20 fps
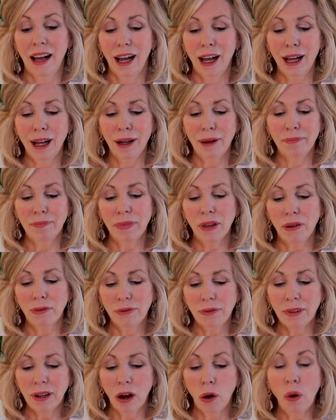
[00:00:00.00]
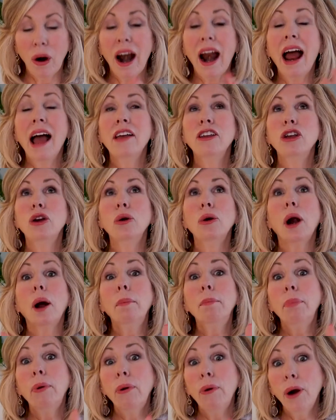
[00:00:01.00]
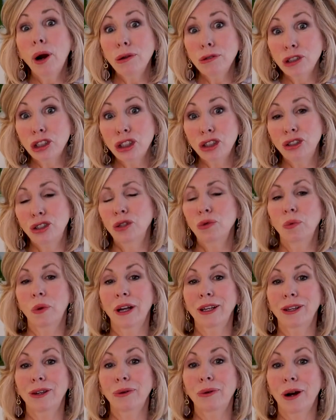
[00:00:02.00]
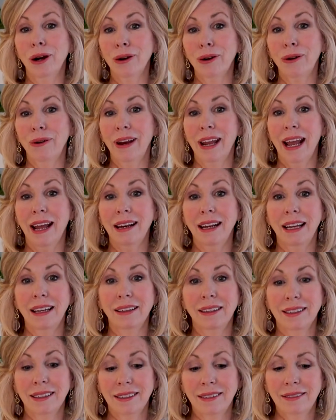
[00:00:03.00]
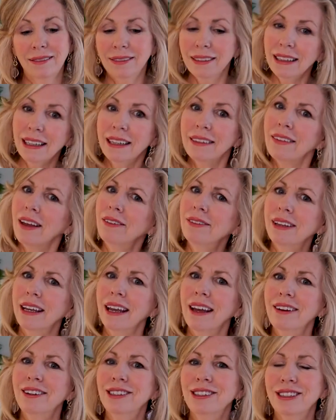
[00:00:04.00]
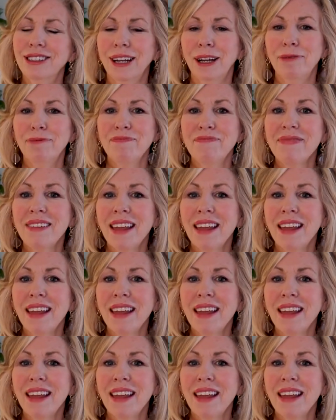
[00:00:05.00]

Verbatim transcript: um, or your approach to what you are creating. Really lovely energy.